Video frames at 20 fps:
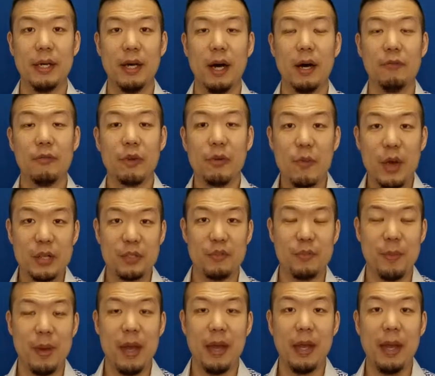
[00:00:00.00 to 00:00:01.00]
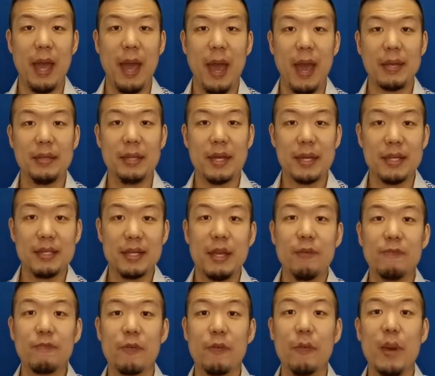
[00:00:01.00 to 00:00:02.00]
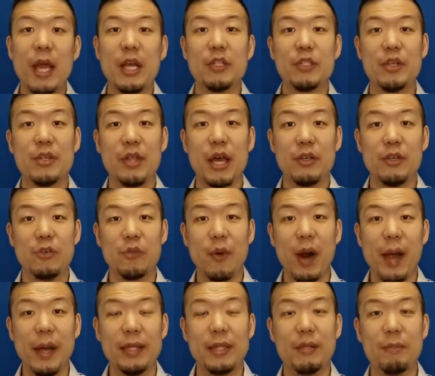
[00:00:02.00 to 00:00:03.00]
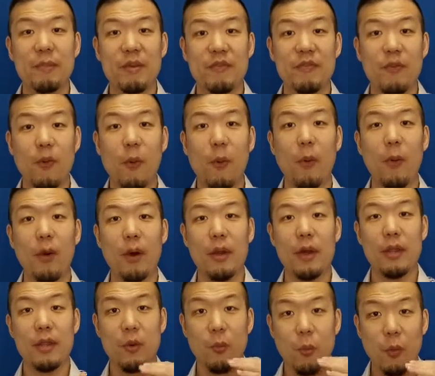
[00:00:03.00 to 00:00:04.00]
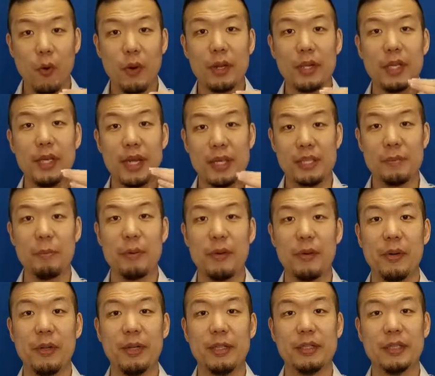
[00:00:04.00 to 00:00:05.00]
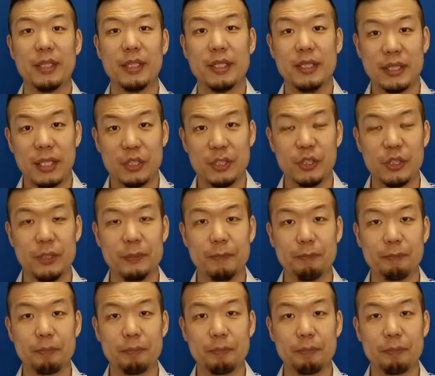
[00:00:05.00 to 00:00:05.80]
of your resume, and it is information that you write before the work experience section.